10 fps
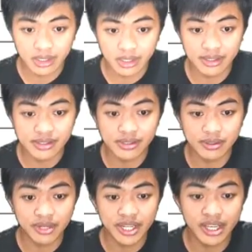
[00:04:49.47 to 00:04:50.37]
is
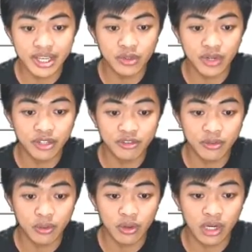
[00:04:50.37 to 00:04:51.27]
304.
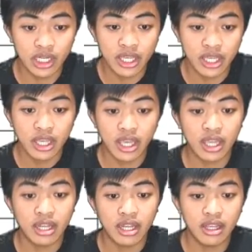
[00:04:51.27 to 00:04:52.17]

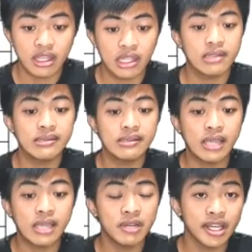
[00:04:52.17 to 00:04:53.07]
And then, same
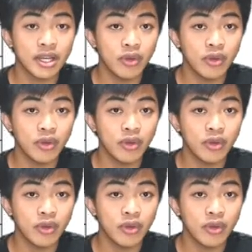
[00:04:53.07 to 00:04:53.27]
ang gagawin,